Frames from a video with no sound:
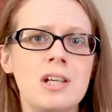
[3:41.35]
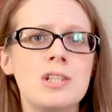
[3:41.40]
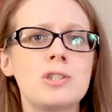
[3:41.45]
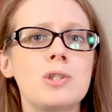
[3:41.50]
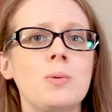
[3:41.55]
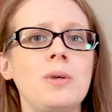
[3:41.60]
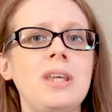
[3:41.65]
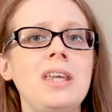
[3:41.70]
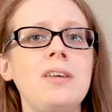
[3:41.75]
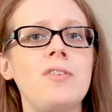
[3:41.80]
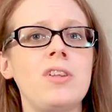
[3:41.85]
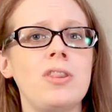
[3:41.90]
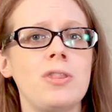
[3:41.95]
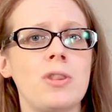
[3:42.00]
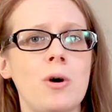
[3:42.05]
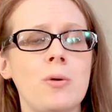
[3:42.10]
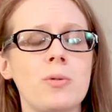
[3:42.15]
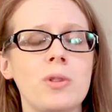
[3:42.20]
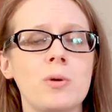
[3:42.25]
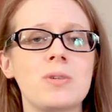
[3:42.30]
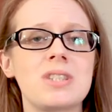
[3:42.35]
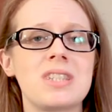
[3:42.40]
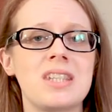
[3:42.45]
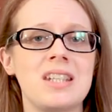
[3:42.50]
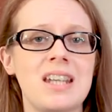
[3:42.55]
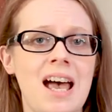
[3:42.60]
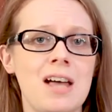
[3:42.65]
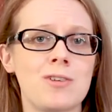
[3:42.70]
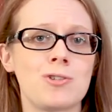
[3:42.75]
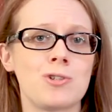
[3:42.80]
so even though there was
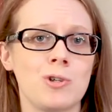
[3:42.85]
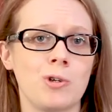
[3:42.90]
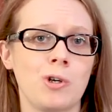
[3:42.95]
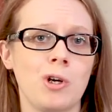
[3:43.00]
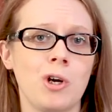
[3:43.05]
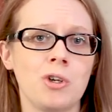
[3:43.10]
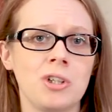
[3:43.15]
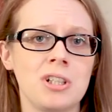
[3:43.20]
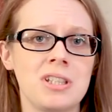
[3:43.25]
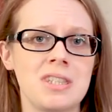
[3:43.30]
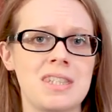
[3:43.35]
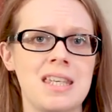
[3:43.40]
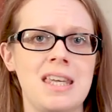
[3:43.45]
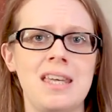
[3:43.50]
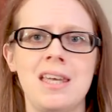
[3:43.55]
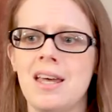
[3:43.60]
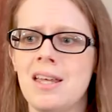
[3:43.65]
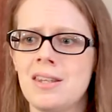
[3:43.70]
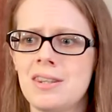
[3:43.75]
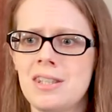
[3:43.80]
a national currency,